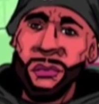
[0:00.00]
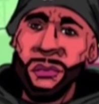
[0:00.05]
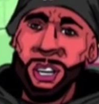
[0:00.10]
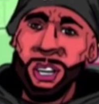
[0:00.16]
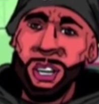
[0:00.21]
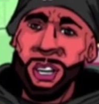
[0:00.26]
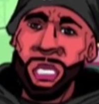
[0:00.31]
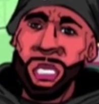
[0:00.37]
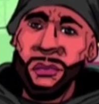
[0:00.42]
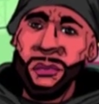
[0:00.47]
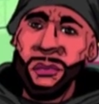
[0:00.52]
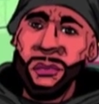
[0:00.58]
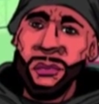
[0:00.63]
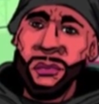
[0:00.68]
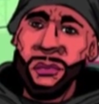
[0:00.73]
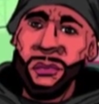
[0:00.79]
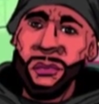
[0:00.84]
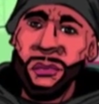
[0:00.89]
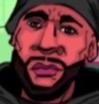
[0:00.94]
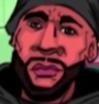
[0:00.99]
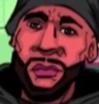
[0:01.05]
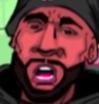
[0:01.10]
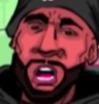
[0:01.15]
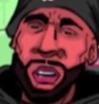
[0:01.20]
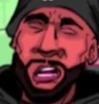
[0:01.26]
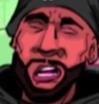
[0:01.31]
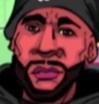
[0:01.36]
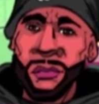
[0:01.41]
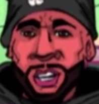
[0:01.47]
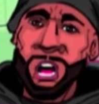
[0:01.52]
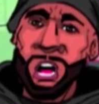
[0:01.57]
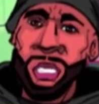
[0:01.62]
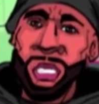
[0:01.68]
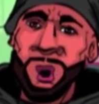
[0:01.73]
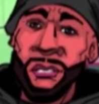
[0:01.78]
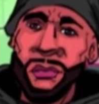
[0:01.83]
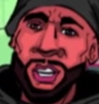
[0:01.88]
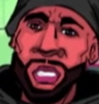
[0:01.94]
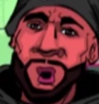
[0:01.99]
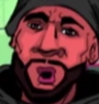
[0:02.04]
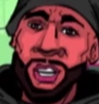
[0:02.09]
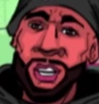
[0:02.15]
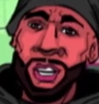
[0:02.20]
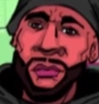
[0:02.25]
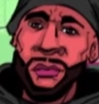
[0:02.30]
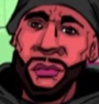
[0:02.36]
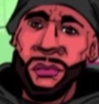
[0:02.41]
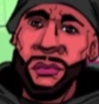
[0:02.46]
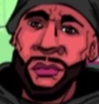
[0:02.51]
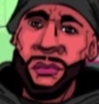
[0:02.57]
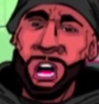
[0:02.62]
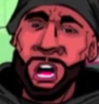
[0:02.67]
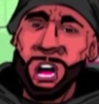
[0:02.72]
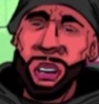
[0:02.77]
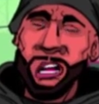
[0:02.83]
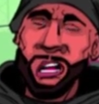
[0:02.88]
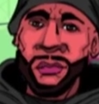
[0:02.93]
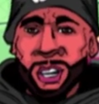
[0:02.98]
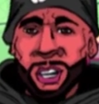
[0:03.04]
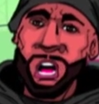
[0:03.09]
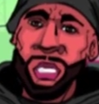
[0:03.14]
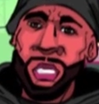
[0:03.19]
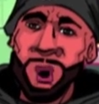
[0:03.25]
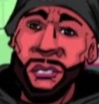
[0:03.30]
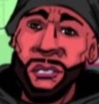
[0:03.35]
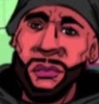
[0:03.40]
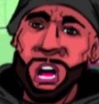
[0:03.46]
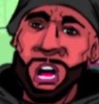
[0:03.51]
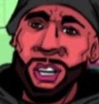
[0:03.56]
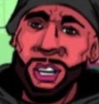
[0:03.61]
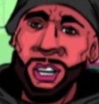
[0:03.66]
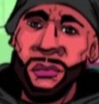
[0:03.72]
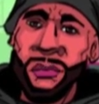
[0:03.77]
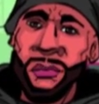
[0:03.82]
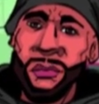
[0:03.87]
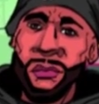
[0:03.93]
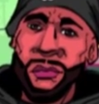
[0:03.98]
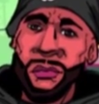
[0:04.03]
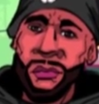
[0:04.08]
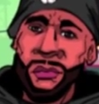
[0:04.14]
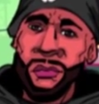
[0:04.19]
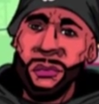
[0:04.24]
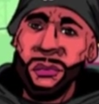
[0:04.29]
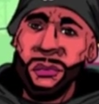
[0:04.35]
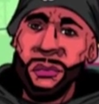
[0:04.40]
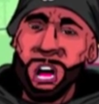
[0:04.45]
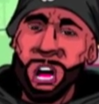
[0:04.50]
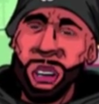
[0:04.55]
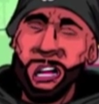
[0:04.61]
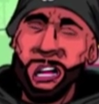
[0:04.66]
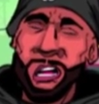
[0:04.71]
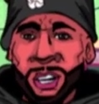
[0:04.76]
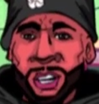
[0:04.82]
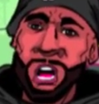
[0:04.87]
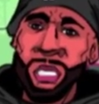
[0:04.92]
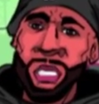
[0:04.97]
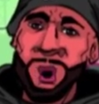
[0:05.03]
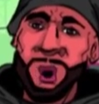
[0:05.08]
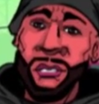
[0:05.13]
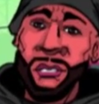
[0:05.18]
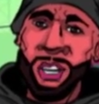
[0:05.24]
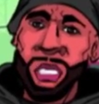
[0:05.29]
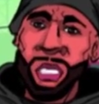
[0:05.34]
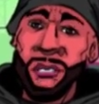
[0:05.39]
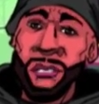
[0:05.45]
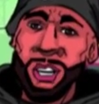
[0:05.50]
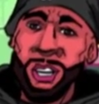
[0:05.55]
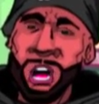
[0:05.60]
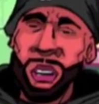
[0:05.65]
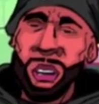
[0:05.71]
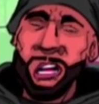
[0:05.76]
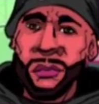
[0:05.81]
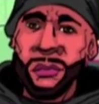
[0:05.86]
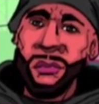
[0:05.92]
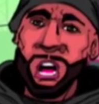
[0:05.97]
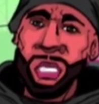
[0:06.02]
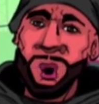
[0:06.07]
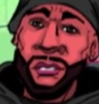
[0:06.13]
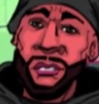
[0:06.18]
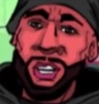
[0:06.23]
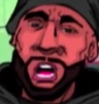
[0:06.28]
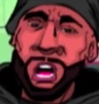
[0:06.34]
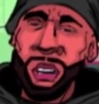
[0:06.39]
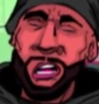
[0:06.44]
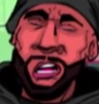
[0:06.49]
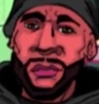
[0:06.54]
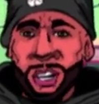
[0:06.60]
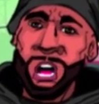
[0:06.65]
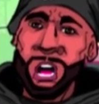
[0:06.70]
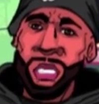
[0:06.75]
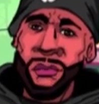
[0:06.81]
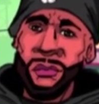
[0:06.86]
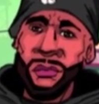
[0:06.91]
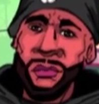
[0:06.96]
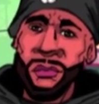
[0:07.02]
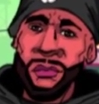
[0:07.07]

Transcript: that this is black music. And that technically, in their mind, even though they don't want to truly admit it,